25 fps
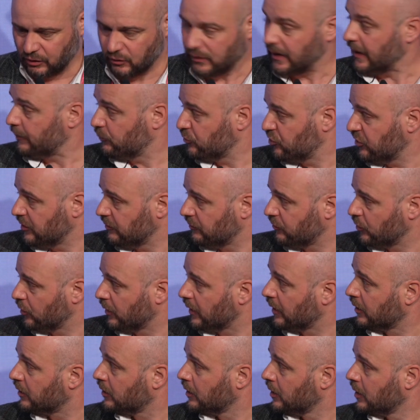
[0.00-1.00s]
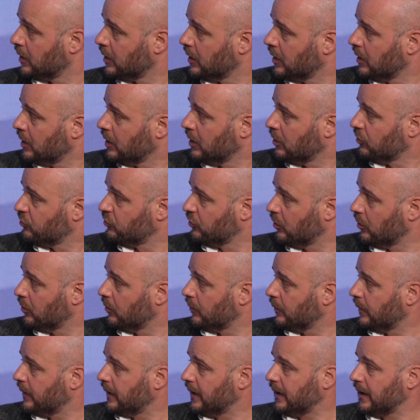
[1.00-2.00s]
grab sheet for it.
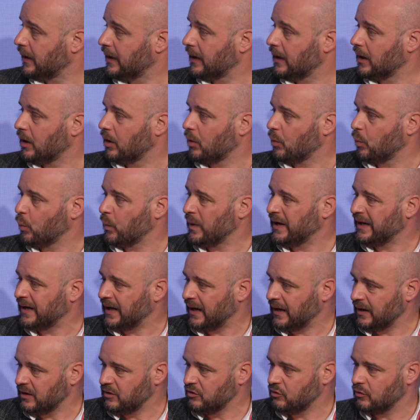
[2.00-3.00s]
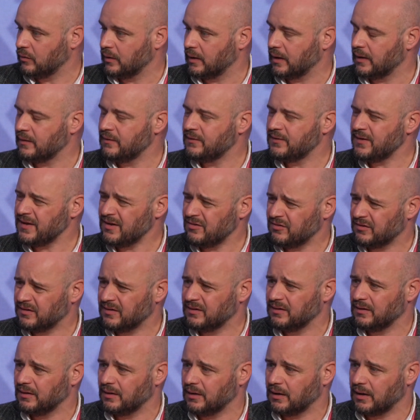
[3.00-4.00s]
So we can do it. And this,
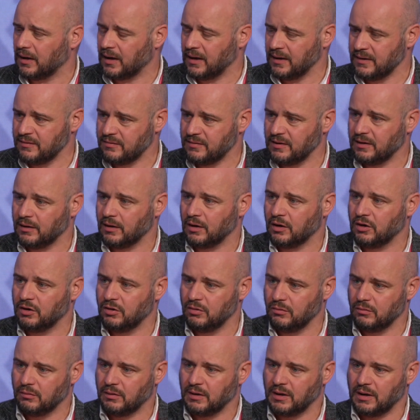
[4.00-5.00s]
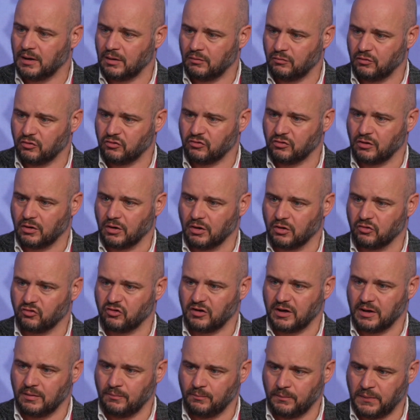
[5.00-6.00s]
I think, acute care
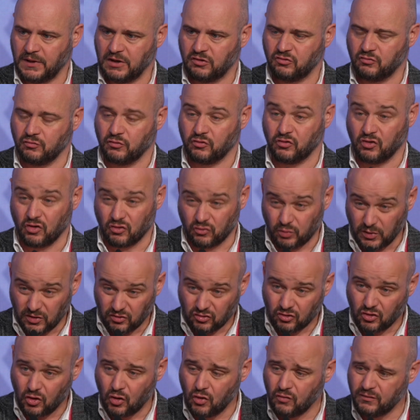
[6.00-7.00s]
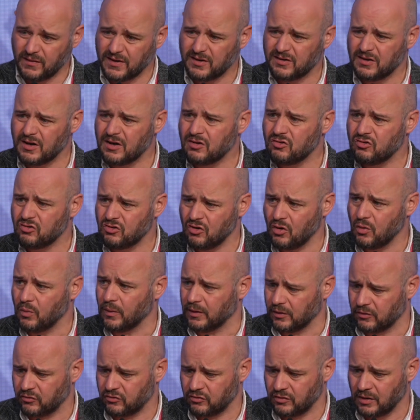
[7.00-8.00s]
research, inpatient research, which COVID did show
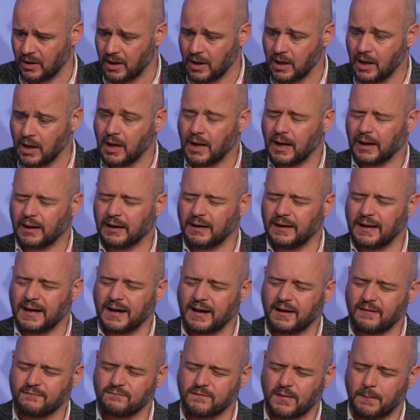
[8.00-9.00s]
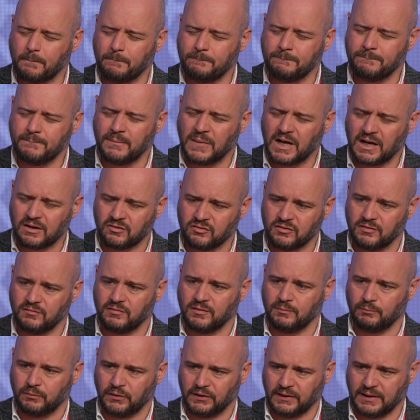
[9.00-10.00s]
us, can have massive
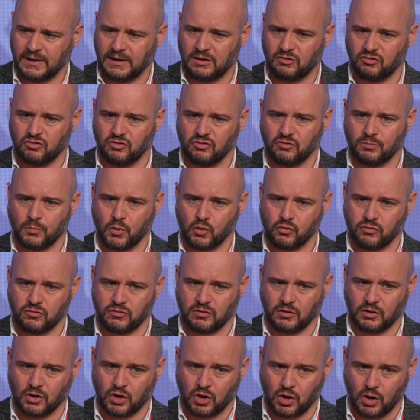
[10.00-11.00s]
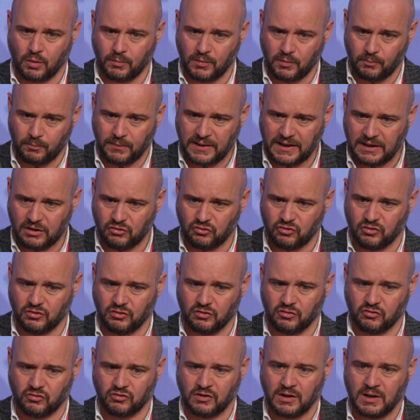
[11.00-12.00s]
implications both to common
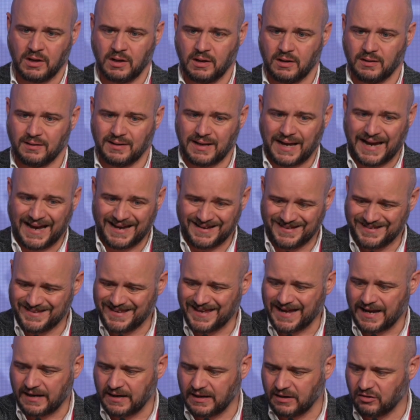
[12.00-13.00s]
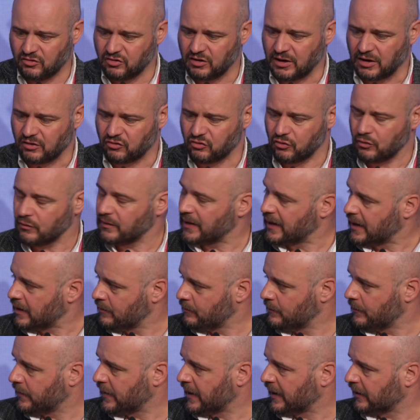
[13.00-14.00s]
patients and the NHS. So the
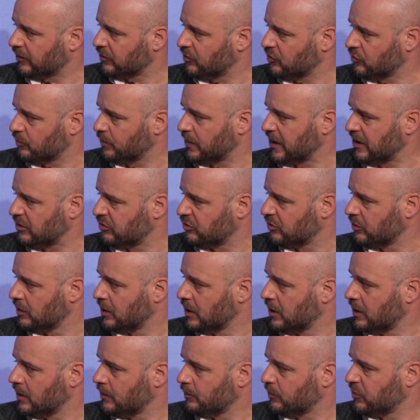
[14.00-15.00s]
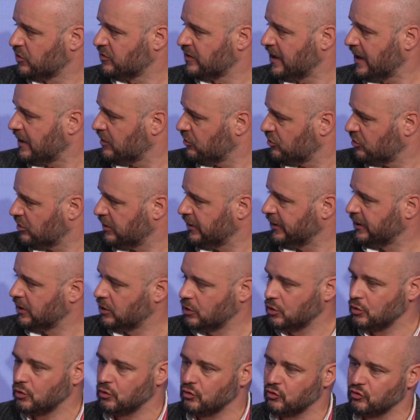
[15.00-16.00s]
impact is potentially
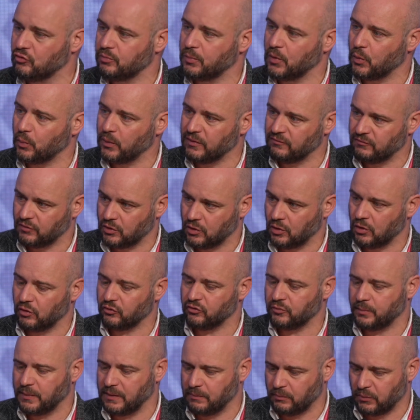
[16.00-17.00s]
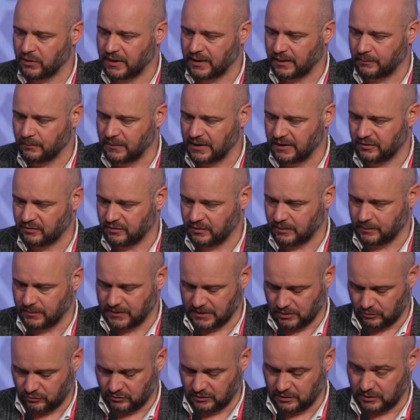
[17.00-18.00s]
huge, but we've got to be pragmatic
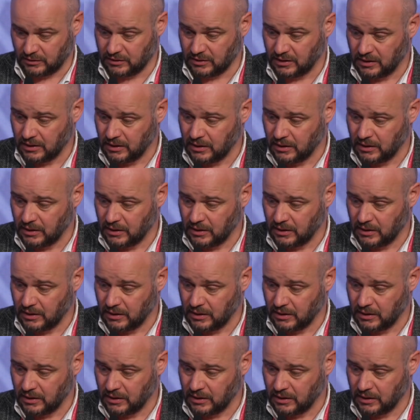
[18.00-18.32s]
about it.